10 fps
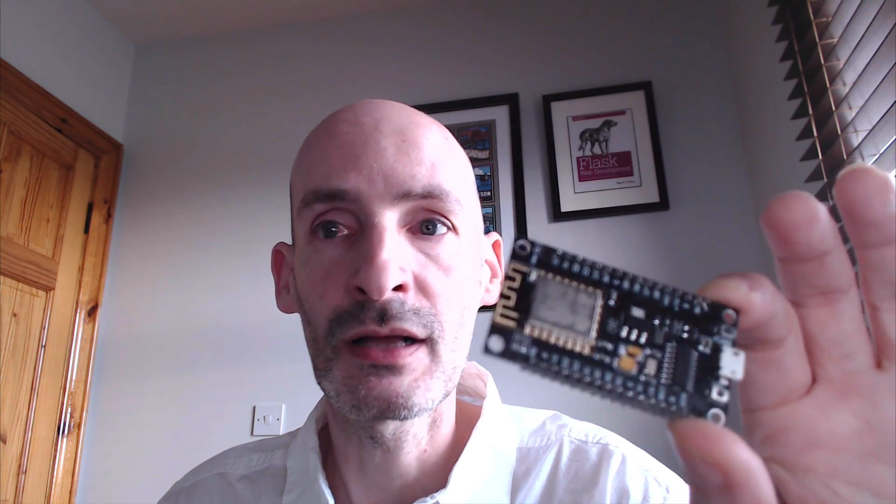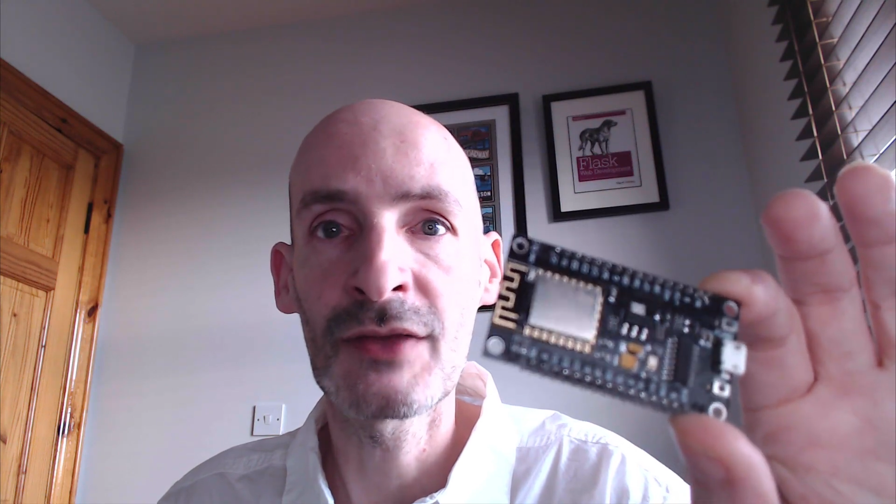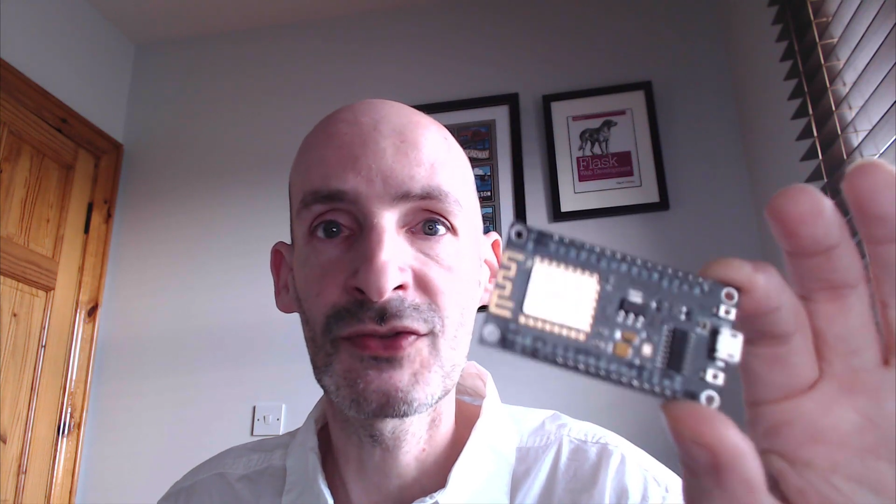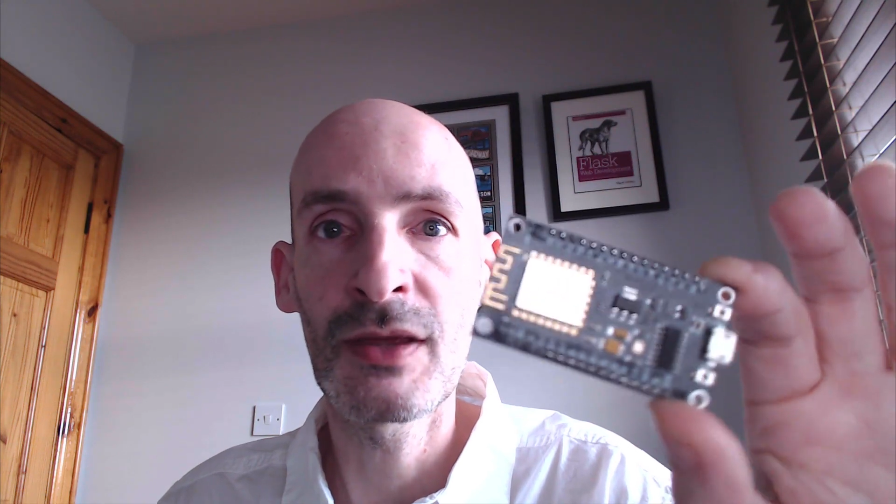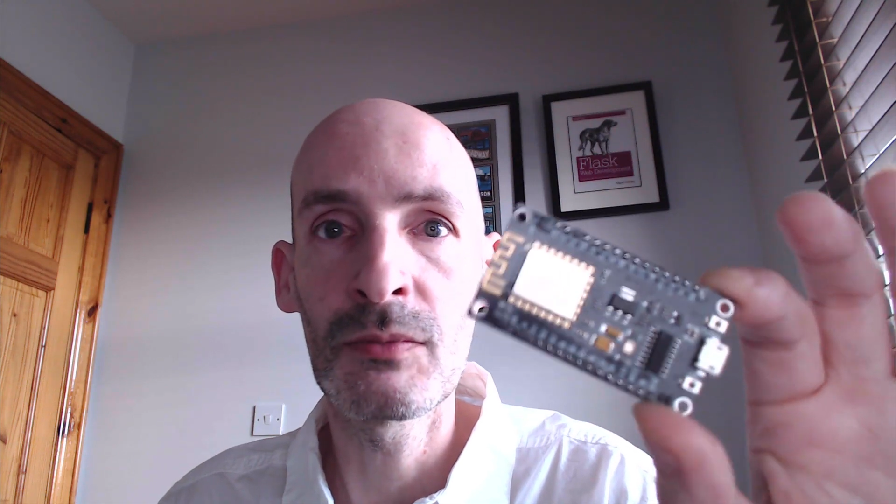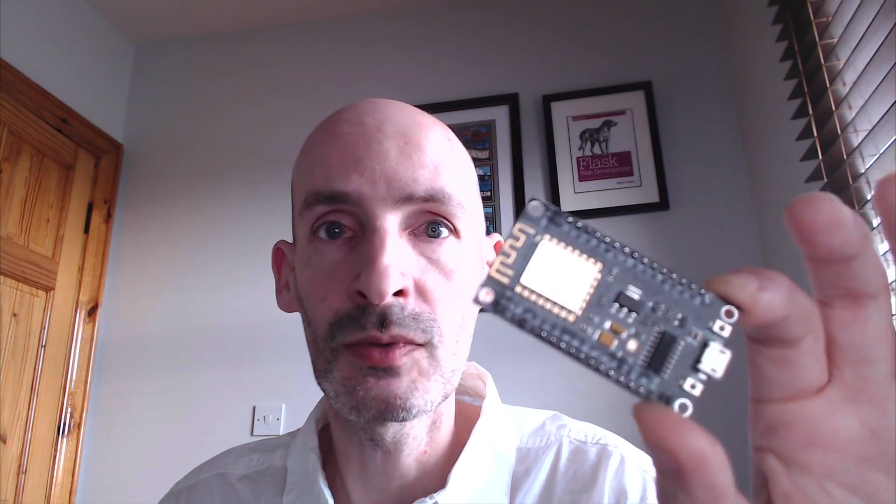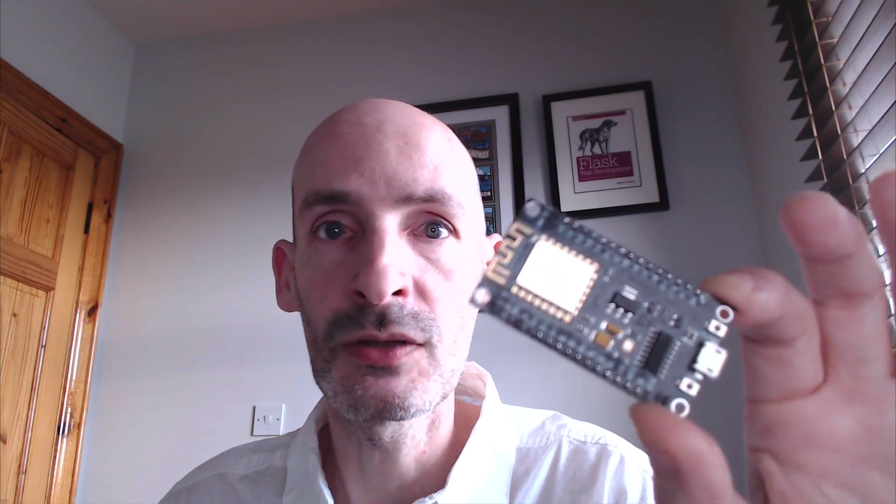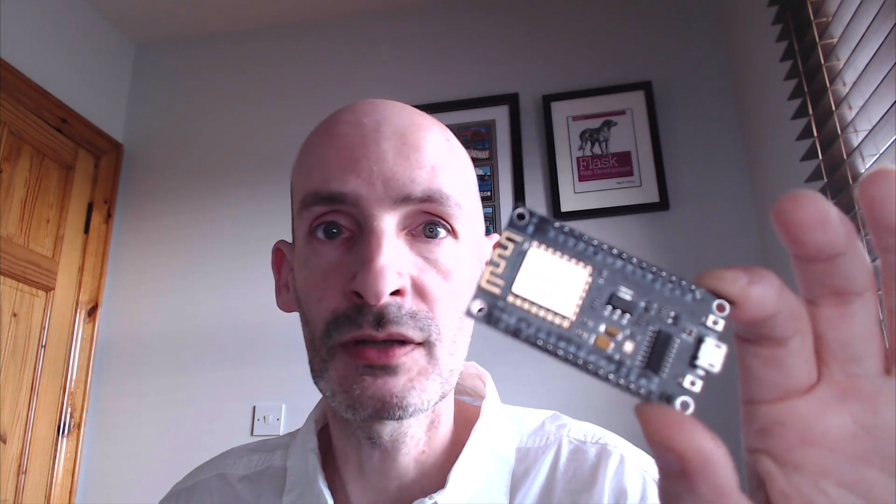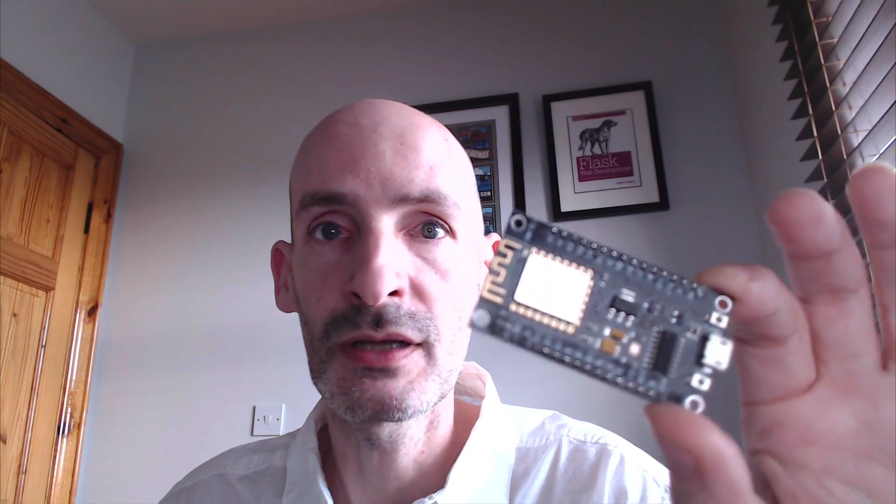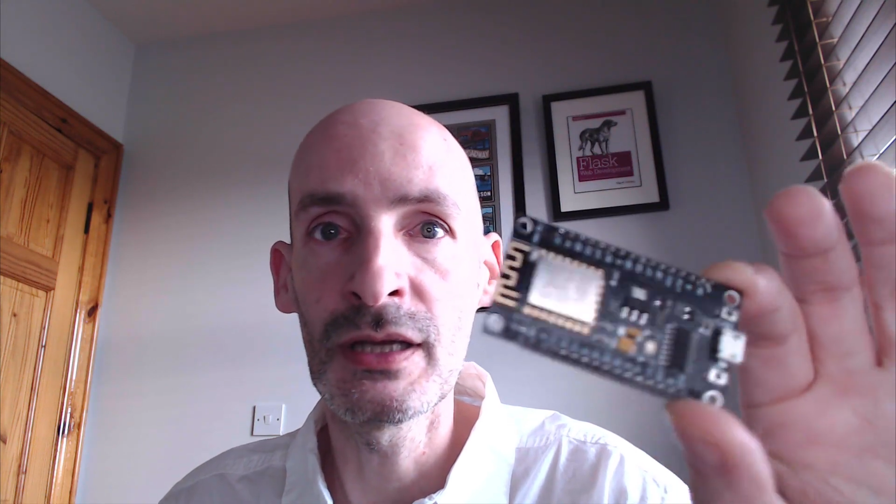
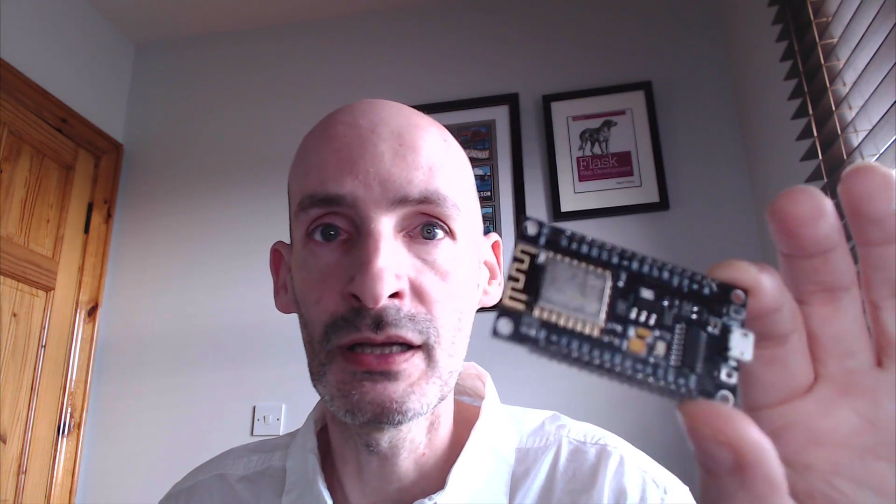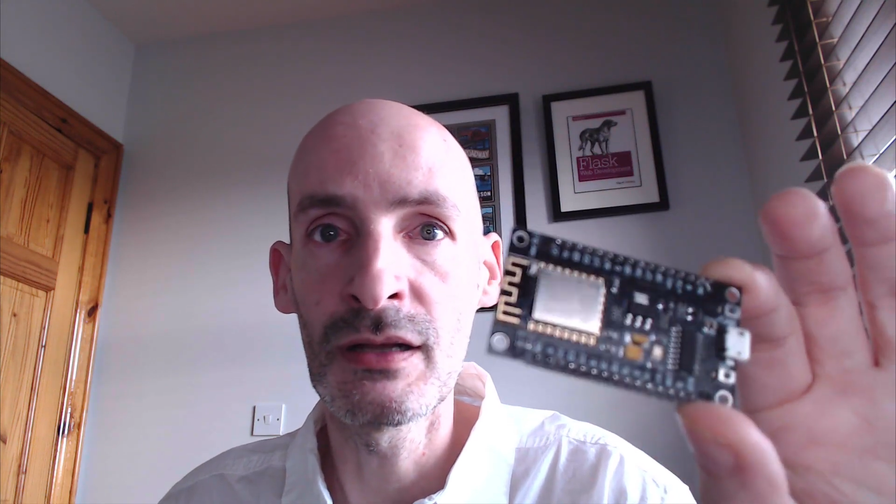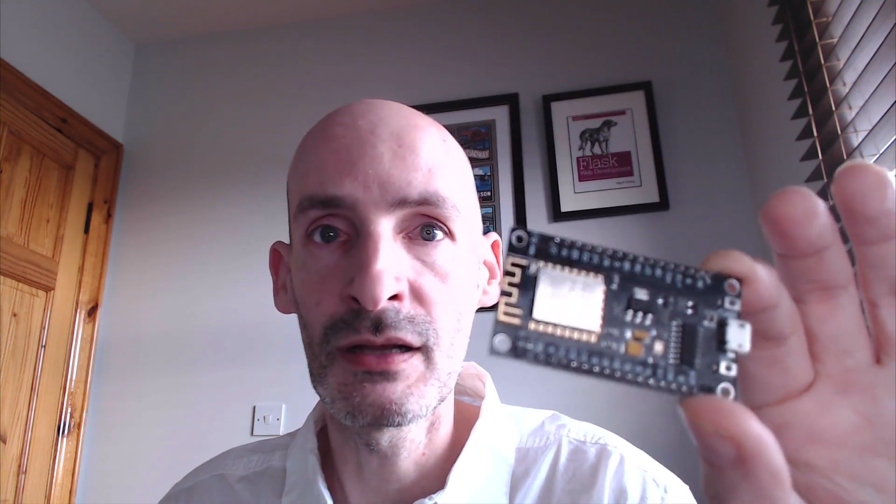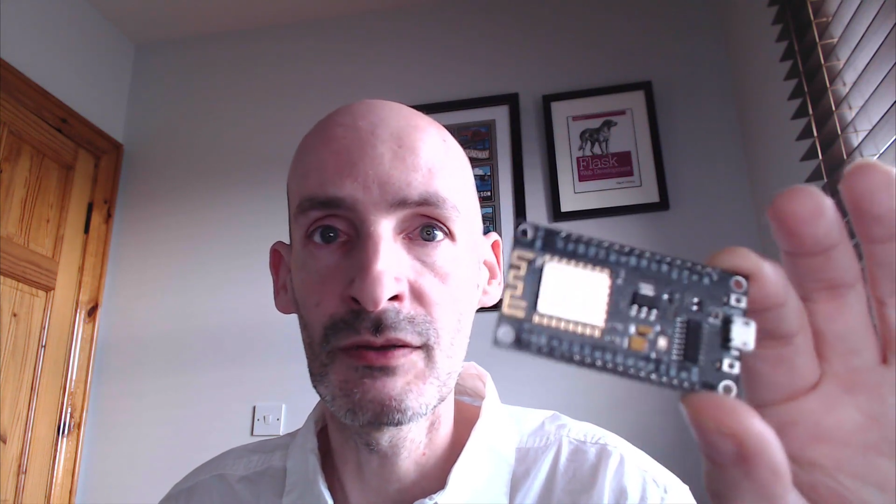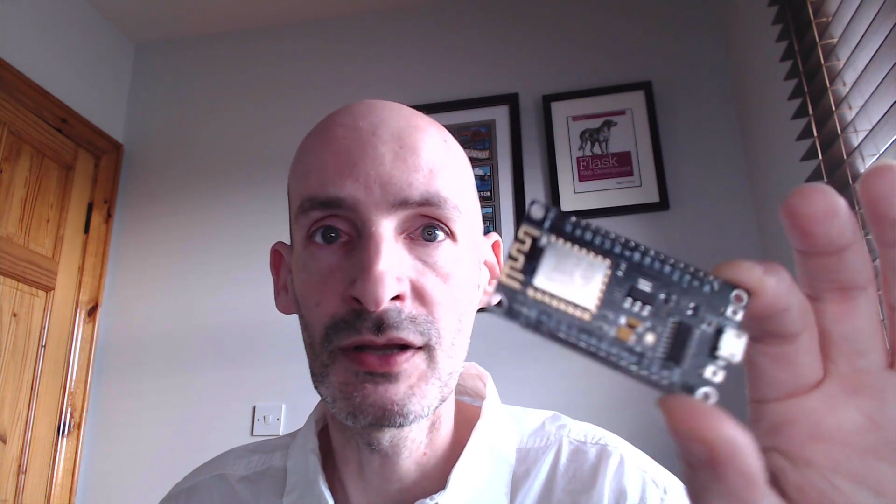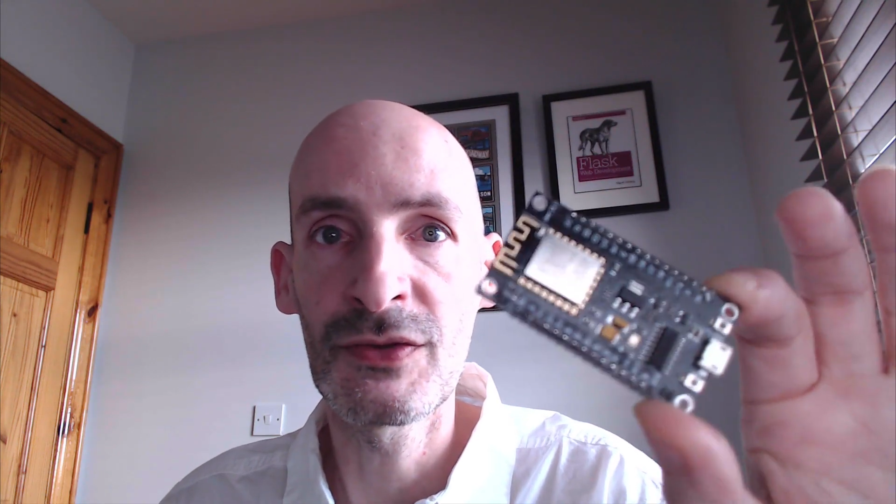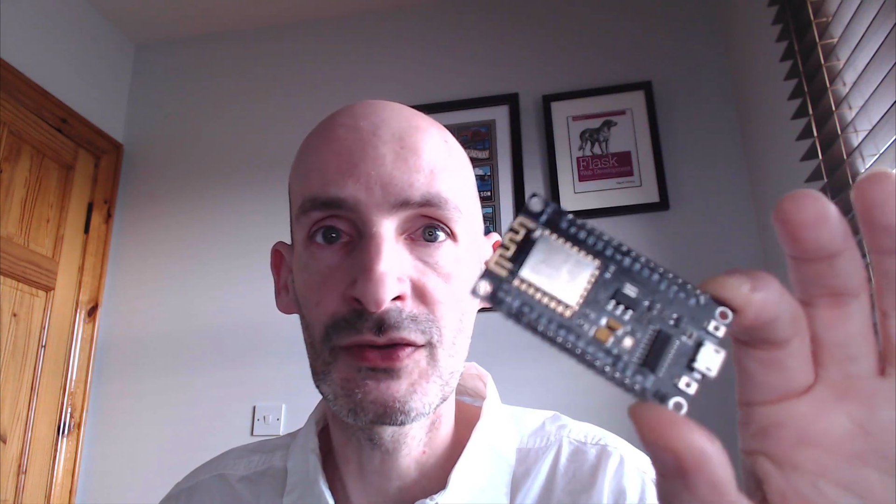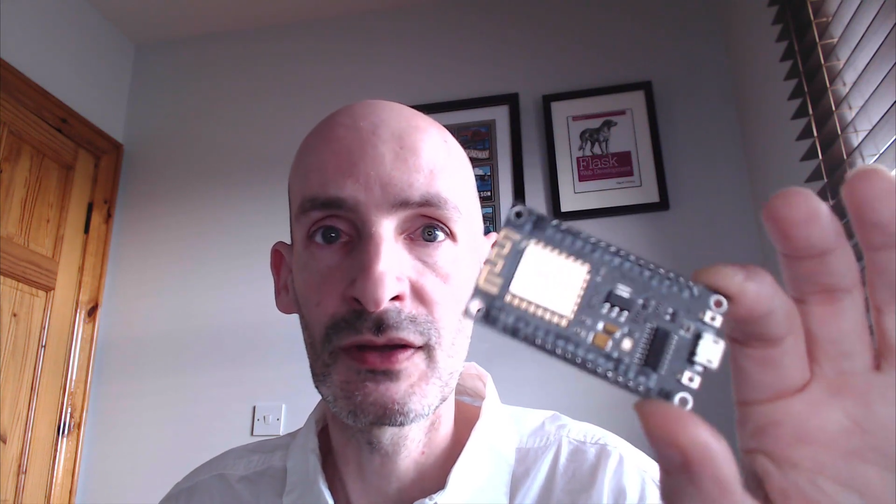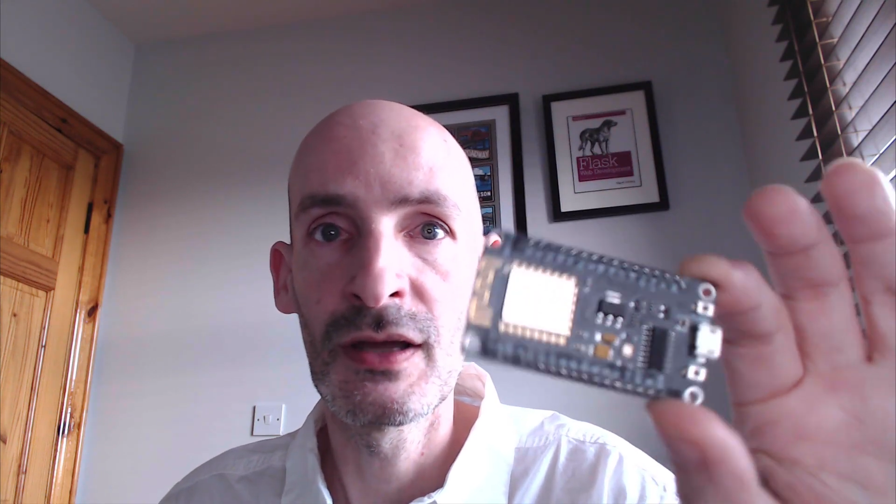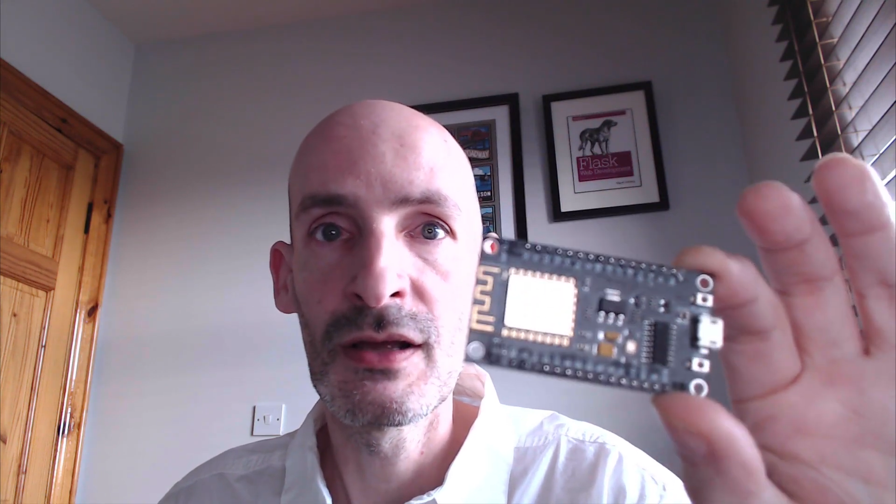assembled in in this